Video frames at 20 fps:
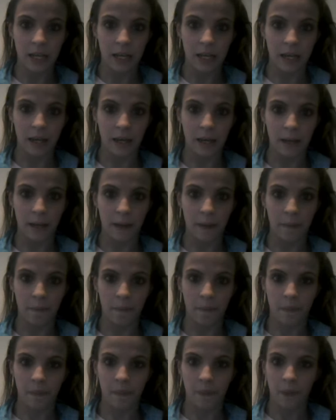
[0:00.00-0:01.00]

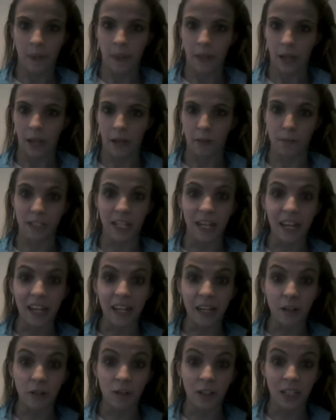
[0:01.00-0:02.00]
I was
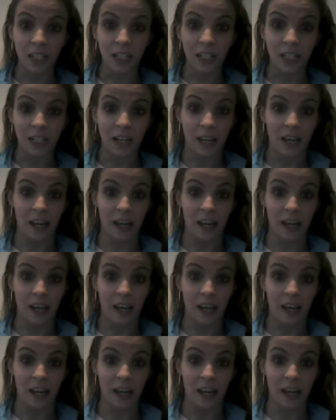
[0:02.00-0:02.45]
angry.